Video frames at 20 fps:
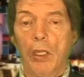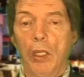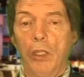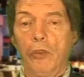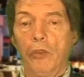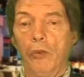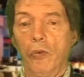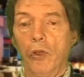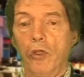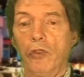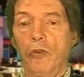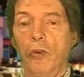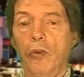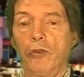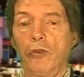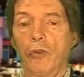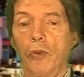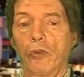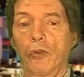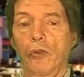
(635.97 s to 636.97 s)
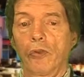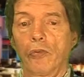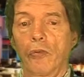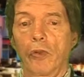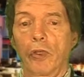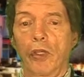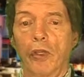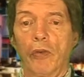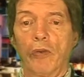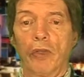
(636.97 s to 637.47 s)
And two U.S. soldiers
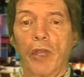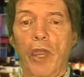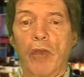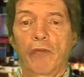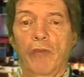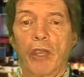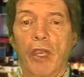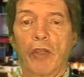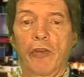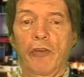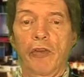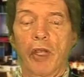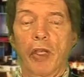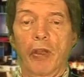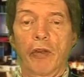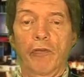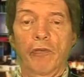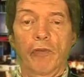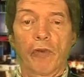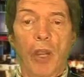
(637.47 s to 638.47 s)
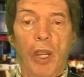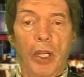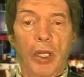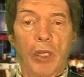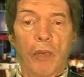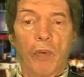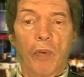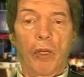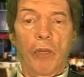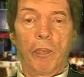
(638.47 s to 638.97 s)
were killed in Afghanistan on
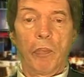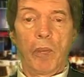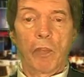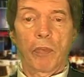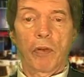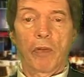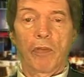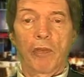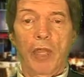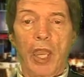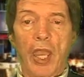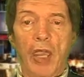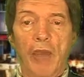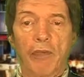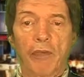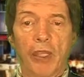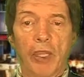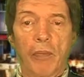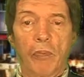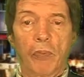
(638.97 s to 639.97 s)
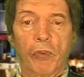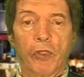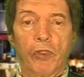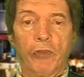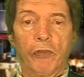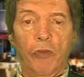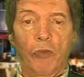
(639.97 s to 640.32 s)
Friday when a member of the Afghan police